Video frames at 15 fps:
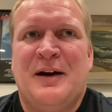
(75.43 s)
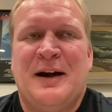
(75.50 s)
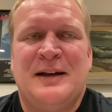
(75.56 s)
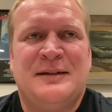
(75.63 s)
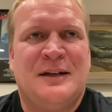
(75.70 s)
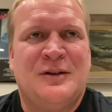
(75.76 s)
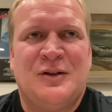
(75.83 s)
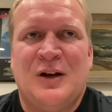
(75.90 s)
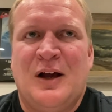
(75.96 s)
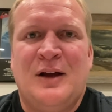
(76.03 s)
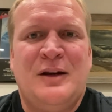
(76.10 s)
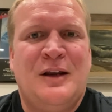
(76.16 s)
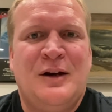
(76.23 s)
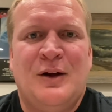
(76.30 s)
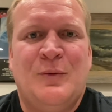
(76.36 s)
And I said,
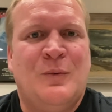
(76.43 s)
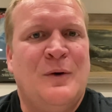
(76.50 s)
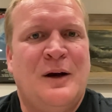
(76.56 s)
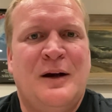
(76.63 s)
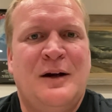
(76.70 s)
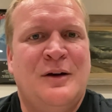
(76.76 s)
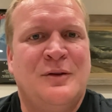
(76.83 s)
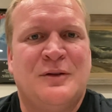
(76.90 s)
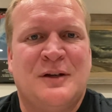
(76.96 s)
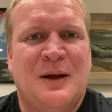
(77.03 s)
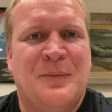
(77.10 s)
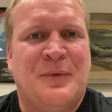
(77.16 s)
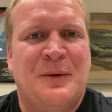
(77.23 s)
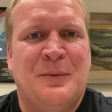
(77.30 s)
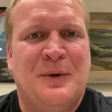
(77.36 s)
John, you know, we're going to do something.